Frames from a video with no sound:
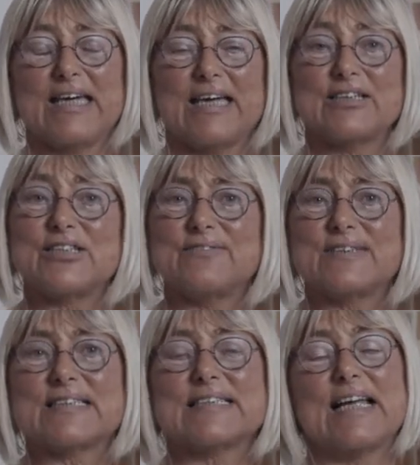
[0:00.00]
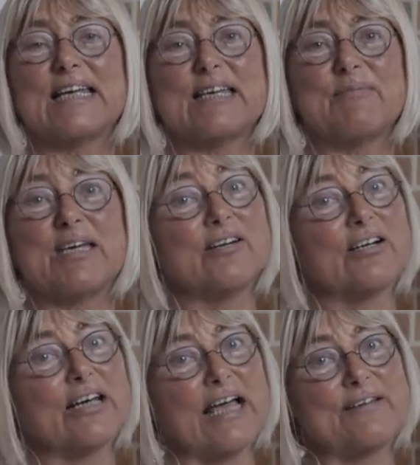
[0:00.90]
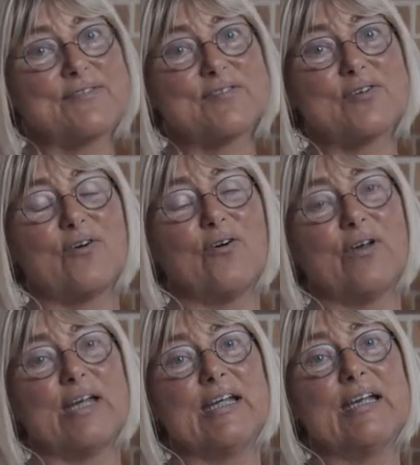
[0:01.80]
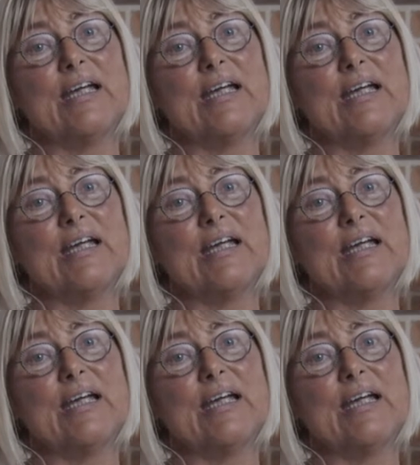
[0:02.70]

and she was telling me her life story